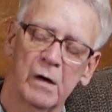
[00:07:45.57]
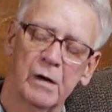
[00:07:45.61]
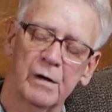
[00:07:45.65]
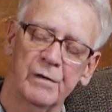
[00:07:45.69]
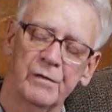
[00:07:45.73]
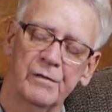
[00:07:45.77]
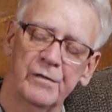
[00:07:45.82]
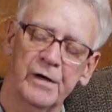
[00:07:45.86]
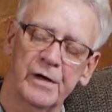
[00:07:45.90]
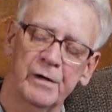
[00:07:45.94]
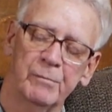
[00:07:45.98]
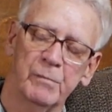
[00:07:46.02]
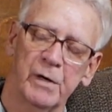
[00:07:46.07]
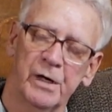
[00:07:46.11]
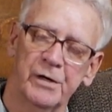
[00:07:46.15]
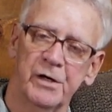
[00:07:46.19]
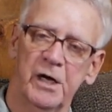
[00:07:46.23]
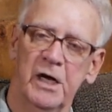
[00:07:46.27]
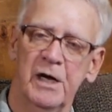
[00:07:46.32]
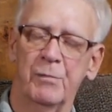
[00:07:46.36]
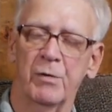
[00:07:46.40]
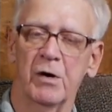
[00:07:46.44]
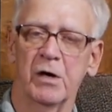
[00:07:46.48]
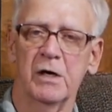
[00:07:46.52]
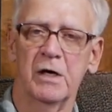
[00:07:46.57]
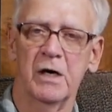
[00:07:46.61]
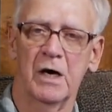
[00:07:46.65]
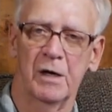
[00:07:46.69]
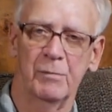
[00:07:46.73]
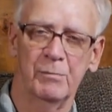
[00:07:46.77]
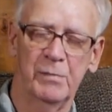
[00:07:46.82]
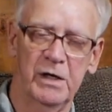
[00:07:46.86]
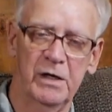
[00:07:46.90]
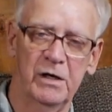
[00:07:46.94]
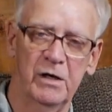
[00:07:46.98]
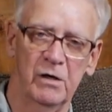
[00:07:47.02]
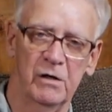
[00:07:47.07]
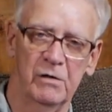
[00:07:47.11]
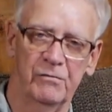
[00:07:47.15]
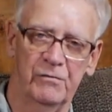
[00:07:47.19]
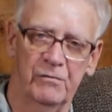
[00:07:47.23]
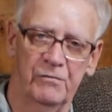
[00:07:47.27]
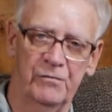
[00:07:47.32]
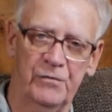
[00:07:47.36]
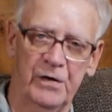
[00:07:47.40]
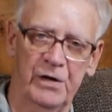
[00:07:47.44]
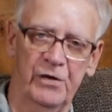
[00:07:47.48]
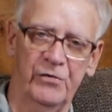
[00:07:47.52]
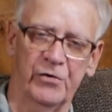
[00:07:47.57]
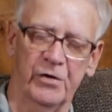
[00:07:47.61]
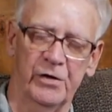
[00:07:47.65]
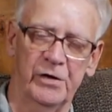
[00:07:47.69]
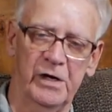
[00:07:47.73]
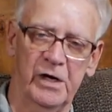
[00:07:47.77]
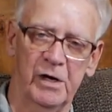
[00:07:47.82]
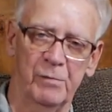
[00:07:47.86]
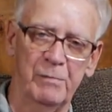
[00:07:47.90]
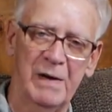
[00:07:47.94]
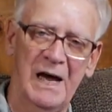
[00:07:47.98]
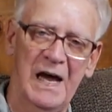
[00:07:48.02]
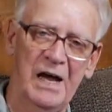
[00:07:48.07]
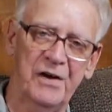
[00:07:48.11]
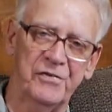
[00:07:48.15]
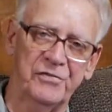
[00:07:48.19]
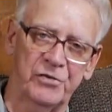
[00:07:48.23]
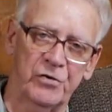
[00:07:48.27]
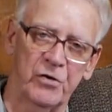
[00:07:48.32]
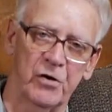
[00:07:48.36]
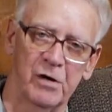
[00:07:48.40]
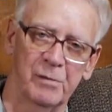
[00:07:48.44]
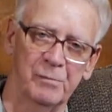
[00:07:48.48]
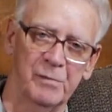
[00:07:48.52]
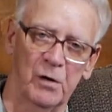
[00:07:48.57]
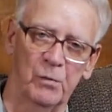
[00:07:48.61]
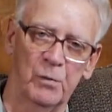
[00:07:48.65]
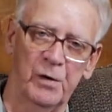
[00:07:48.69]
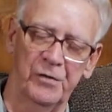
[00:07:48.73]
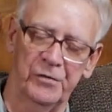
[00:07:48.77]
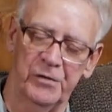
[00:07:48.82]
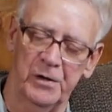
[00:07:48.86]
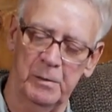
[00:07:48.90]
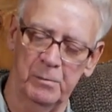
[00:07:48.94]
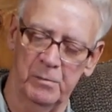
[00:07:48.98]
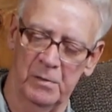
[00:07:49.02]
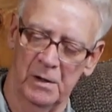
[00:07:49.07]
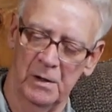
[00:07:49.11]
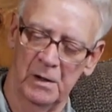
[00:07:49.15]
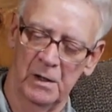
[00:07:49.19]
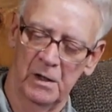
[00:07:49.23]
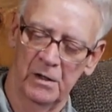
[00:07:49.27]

my neighbor got me fishing in a bass tournament with him.